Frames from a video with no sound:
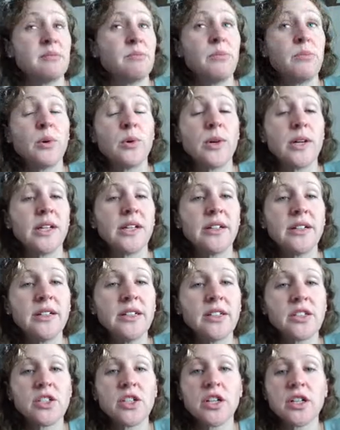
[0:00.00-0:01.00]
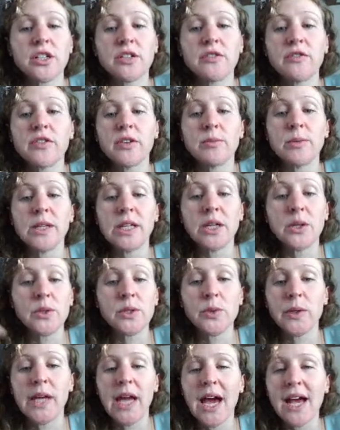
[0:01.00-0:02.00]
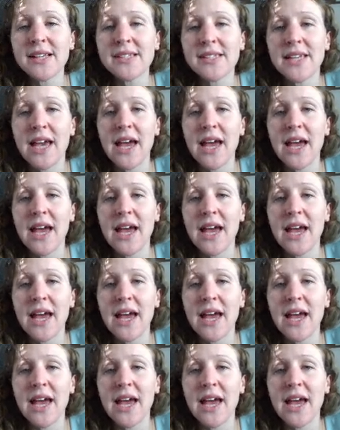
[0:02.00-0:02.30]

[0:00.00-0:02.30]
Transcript: boil or turn from a liquid to a gas?